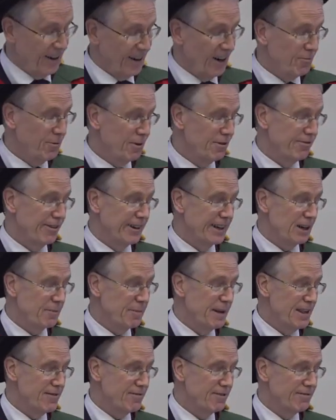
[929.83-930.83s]
I have one final
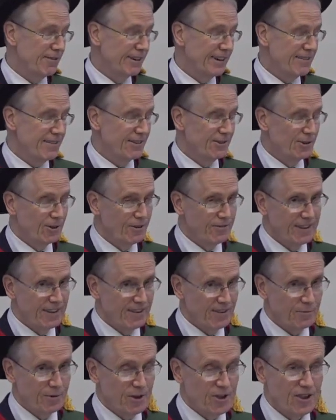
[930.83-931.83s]
piece of advice in all of
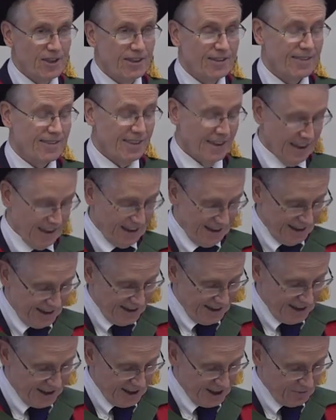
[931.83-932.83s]
this, which is
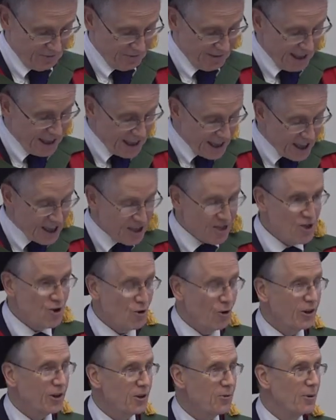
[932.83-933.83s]
um,
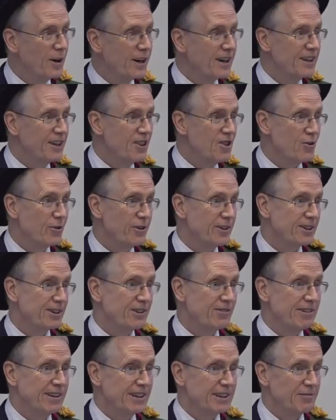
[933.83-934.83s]
enjoy your work and enjoy your
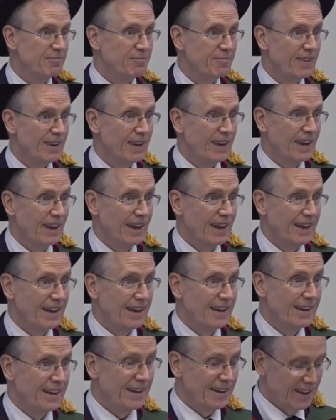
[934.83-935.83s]
career.
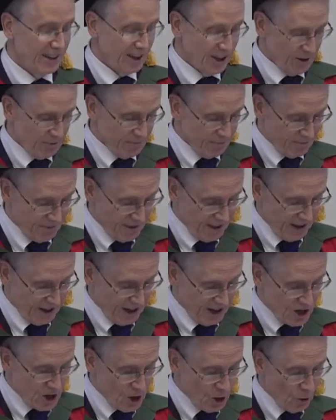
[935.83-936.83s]
Um,
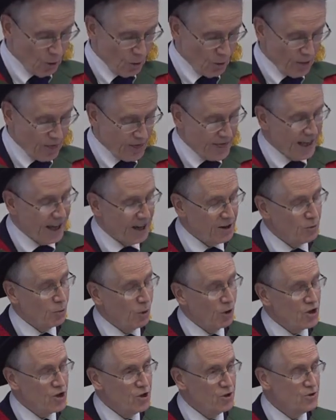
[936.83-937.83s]
know that
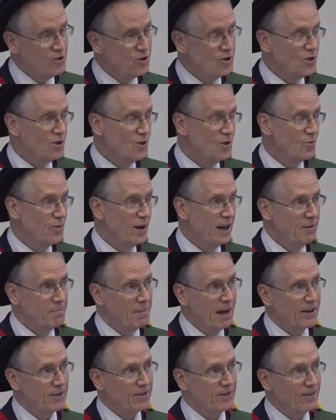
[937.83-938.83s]
what you do really
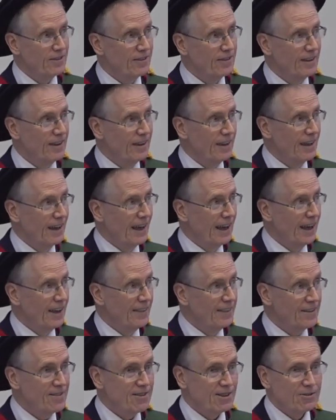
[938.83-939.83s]
matters.
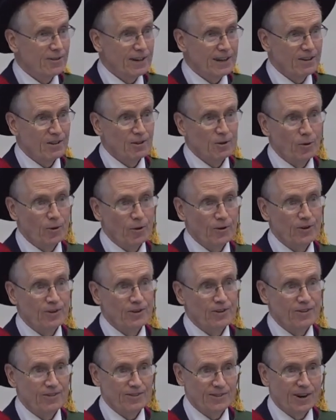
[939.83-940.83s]
And that's a great thought
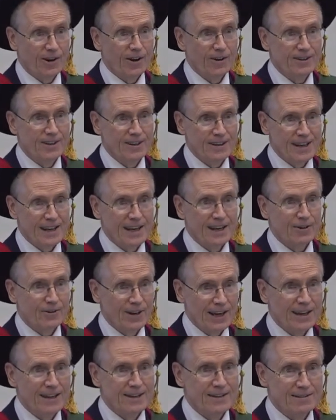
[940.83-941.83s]
to start a day
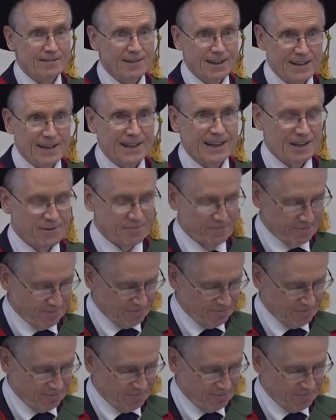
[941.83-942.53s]
or end a day.